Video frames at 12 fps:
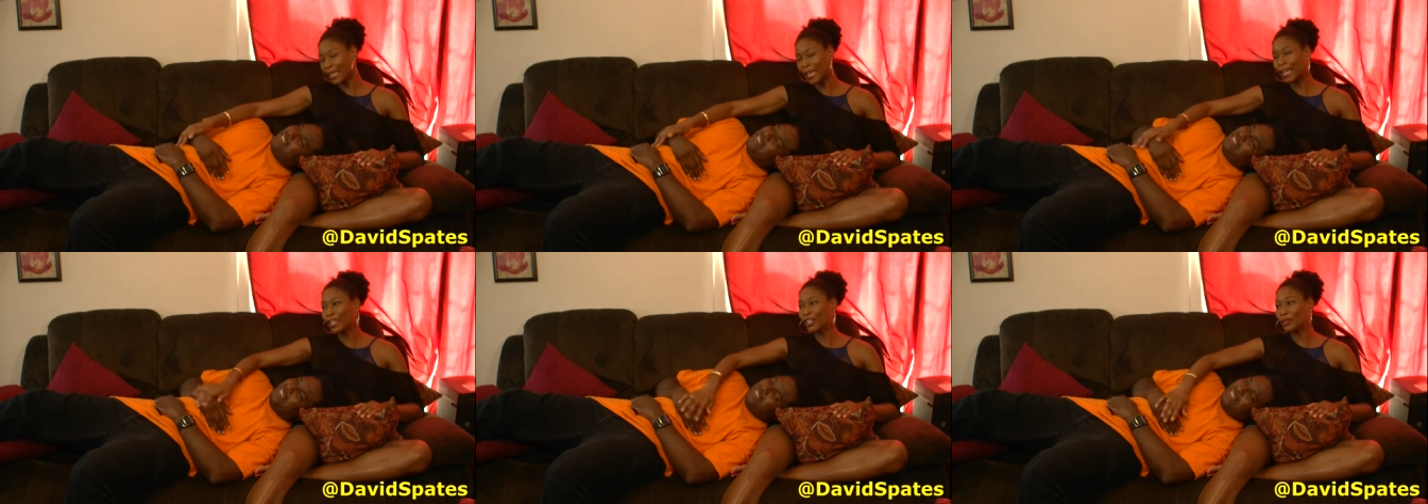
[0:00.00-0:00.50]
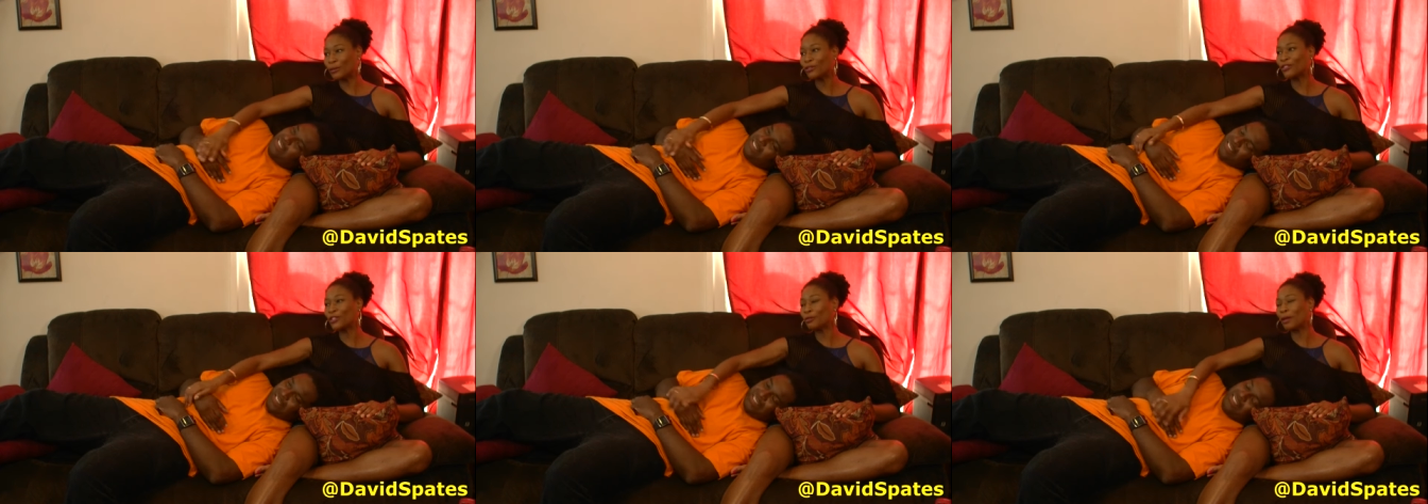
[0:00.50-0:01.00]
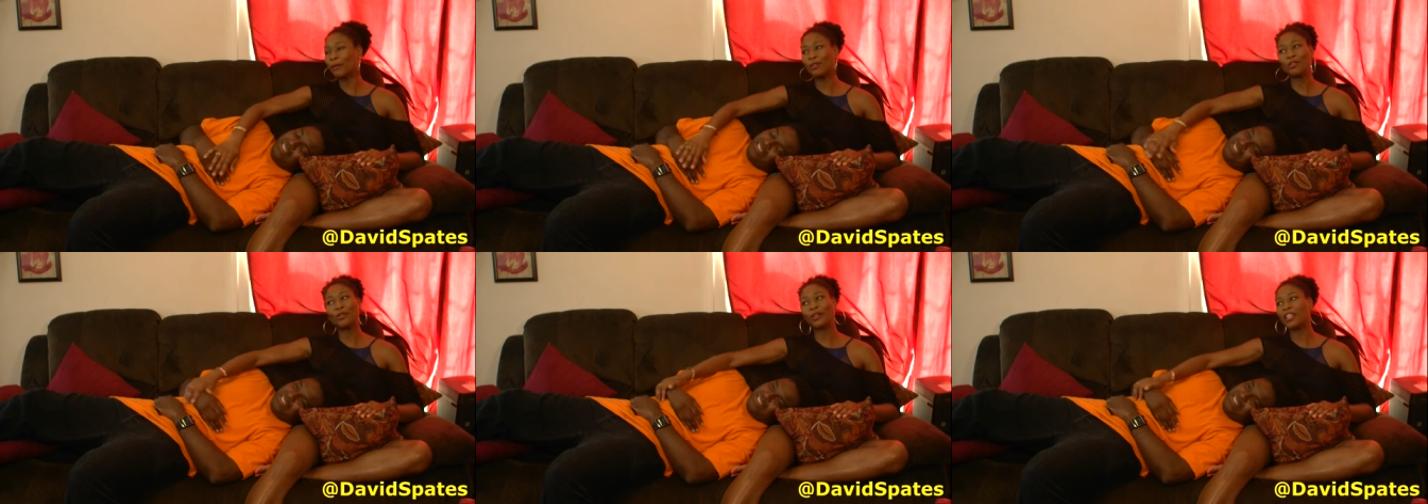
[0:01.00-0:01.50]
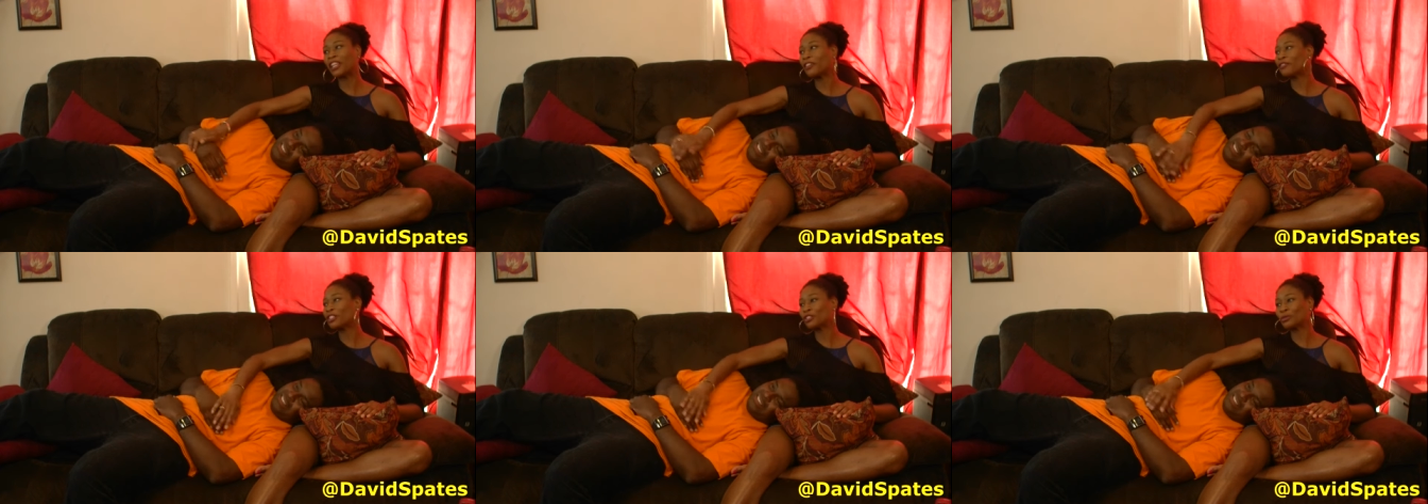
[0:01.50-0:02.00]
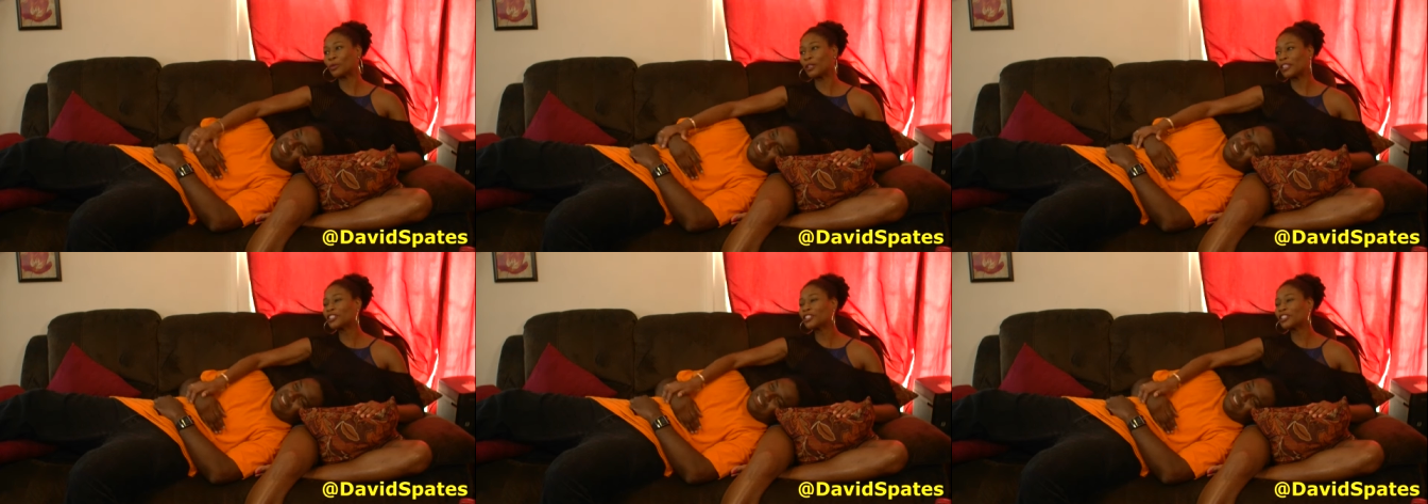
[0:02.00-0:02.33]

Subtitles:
I got a good one for you, baby. You're going to love this one.